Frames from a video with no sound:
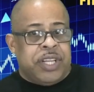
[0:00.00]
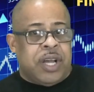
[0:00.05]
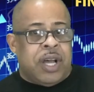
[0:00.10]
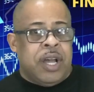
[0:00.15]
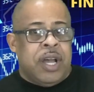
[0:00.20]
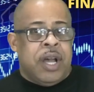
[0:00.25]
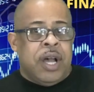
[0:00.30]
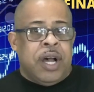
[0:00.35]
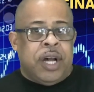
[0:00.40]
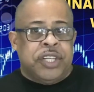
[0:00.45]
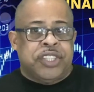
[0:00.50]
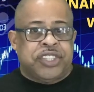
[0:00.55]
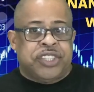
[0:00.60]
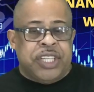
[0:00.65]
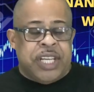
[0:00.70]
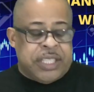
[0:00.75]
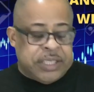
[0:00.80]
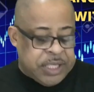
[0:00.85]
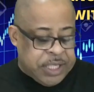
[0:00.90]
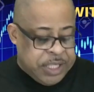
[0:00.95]
uh,
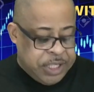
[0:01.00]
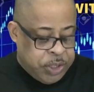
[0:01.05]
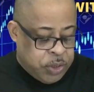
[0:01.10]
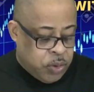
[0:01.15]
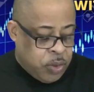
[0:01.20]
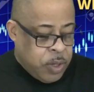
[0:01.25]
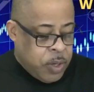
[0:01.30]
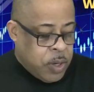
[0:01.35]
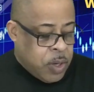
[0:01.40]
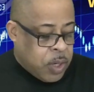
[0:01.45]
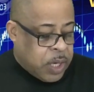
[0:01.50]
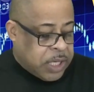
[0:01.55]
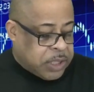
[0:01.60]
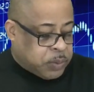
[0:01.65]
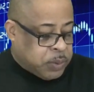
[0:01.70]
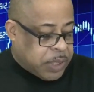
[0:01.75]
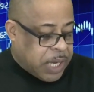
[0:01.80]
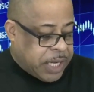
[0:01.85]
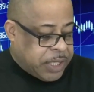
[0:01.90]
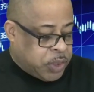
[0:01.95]
shares in NIO.
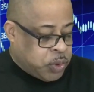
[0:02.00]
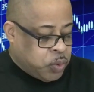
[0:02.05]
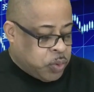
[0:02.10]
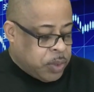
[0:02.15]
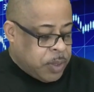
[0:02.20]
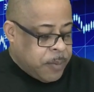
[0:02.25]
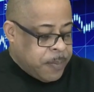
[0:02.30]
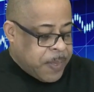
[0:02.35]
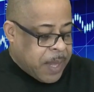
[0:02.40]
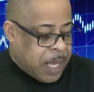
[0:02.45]
Guess what I do?